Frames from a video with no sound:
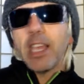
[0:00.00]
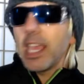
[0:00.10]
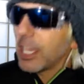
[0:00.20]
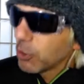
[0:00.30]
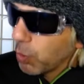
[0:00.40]

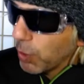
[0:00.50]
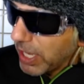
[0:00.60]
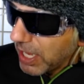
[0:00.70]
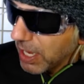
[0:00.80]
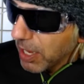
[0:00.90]
He goes,
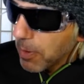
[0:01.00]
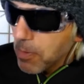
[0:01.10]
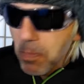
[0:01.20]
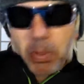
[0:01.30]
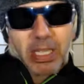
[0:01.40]
we
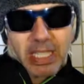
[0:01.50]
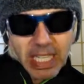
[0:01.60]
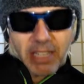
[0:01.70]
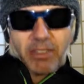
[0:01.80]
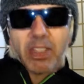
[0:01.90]

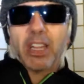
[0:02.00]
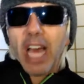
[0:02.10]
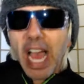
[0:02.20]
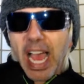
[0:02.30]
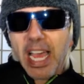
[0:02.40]
believed the
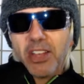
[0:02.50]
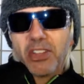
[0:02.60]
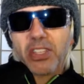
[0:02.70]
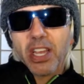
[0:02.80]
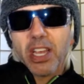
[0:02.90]

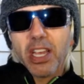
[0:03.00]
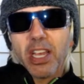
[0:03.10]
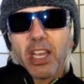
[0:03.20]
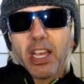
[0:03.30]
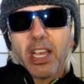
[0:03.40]
lies
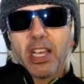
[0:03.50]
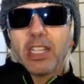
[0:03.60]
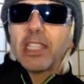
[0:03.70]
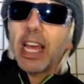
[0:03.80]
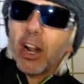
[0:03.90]

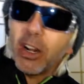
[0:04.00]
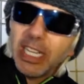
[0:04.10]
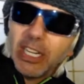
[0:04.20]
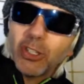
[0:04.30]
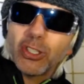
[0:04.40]
that our
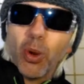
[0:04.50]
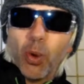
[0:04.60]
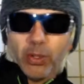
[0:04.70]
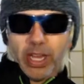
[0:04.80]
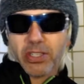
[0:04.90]
leaders
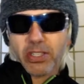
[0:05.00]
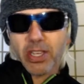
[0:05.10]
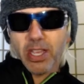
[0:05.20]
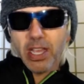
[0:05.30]
told us.